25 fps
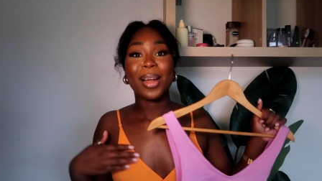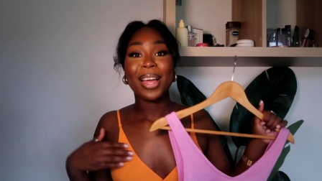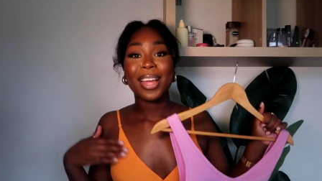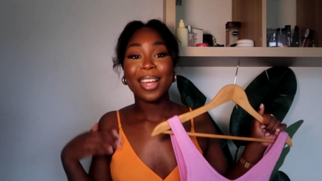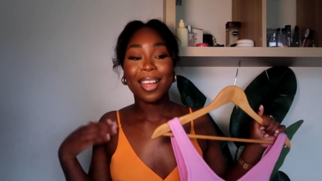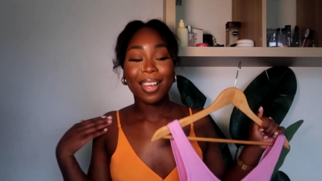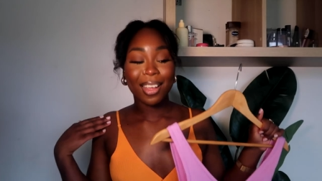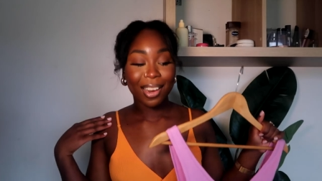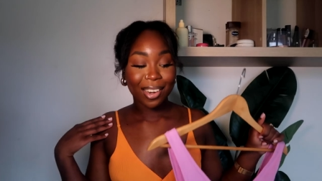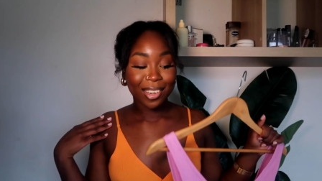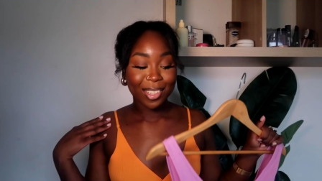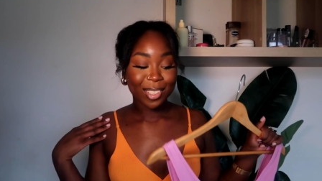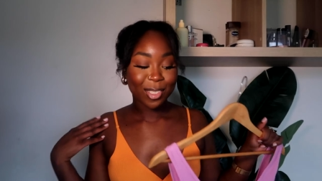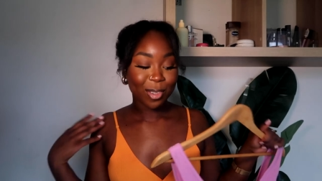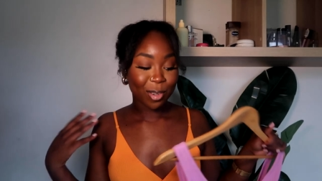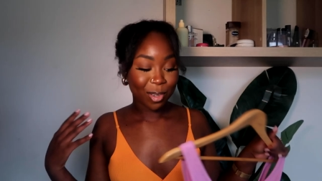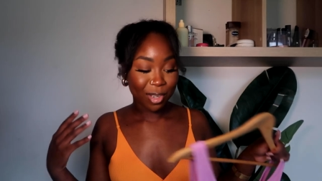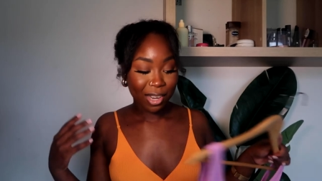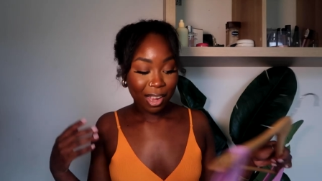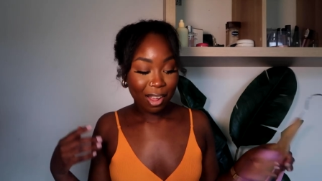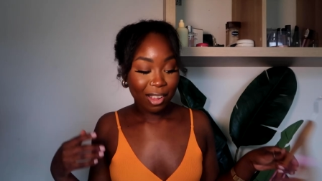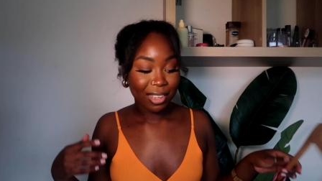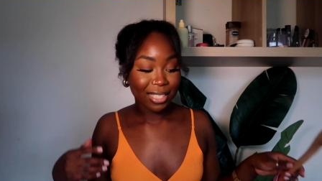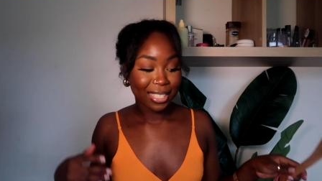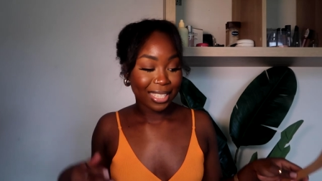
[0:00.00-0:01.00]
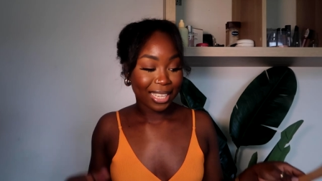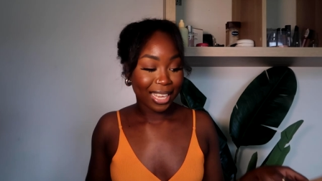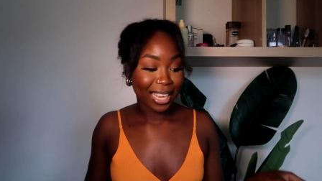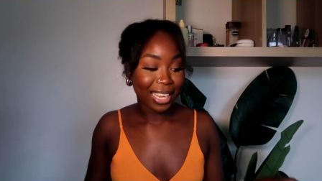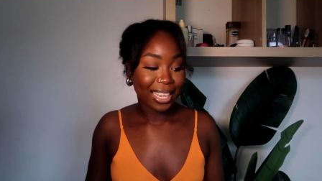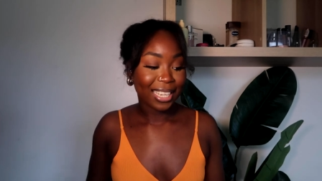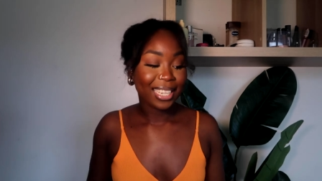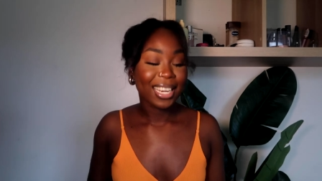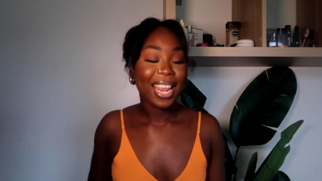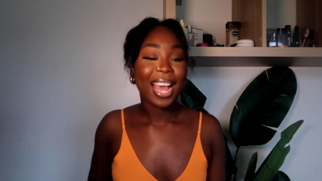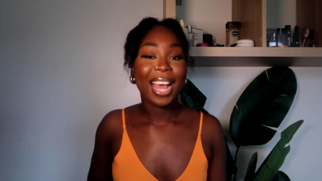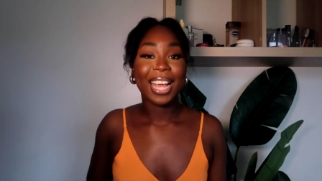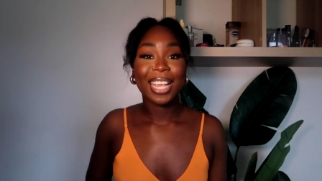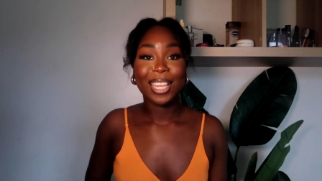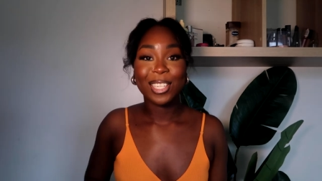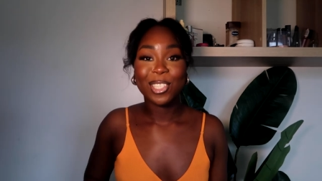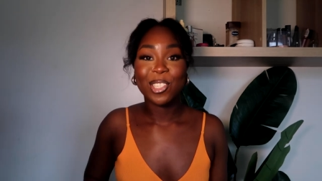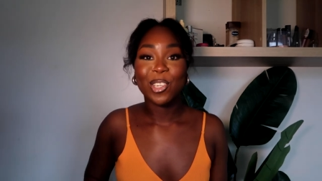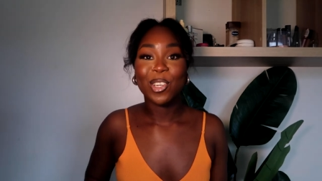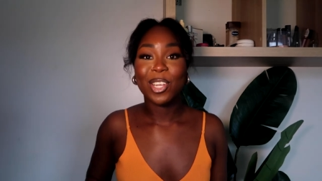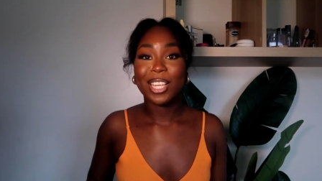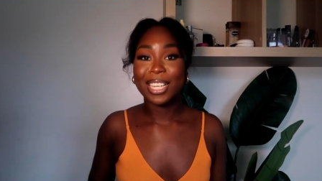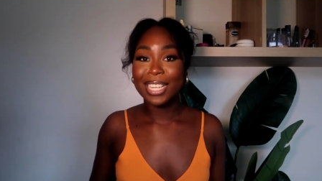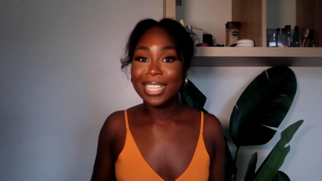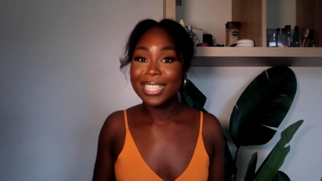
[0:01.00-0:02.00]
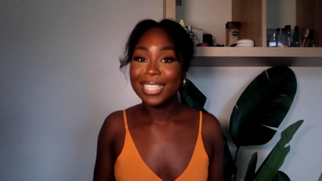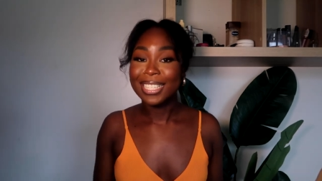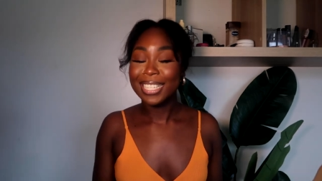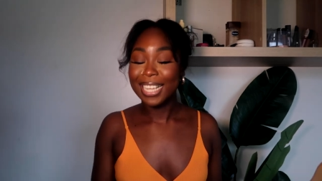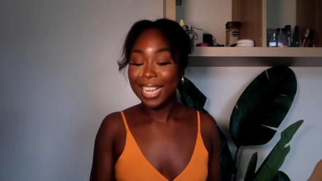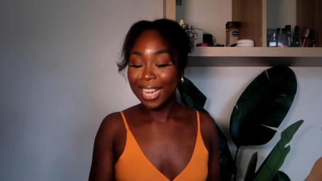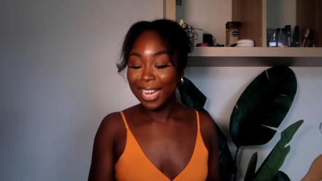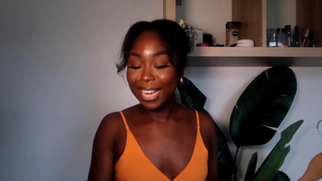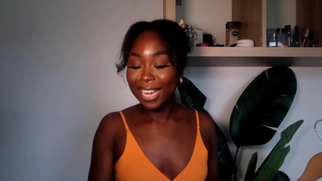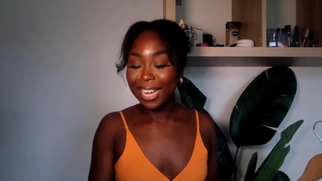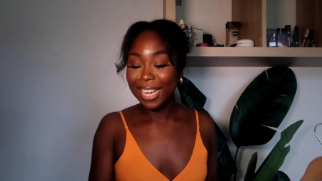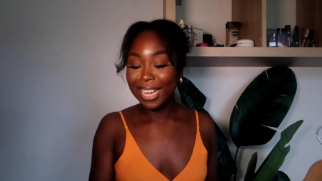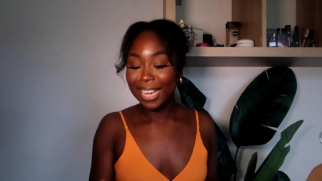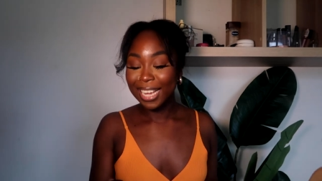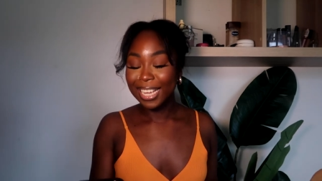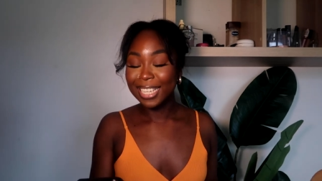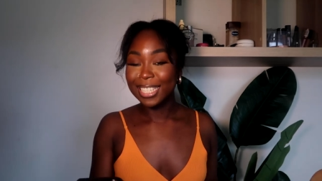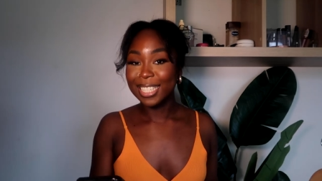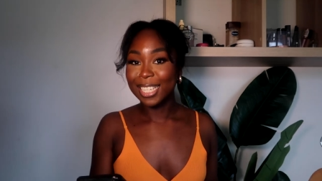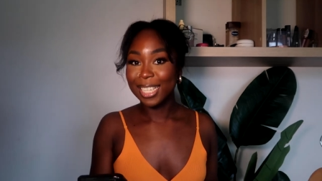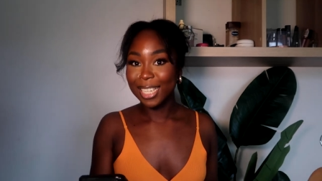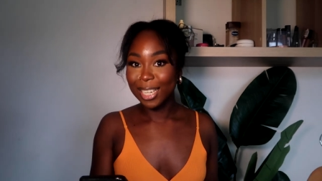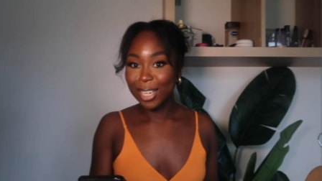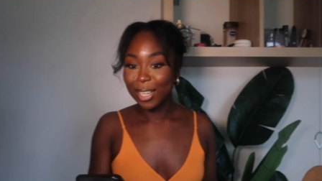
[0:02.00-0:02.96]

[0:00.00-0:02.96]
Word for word: Bright colors on dark skin, as you can see, is a